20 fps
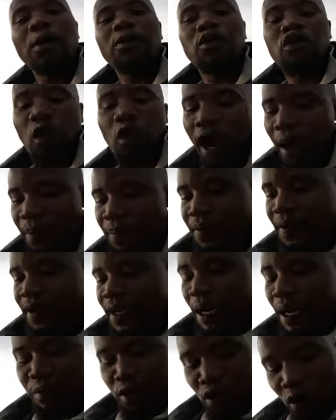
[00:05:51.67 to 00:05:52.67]
I'm
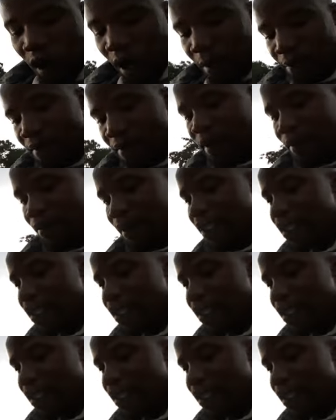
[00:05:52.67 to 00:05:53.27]
so happy,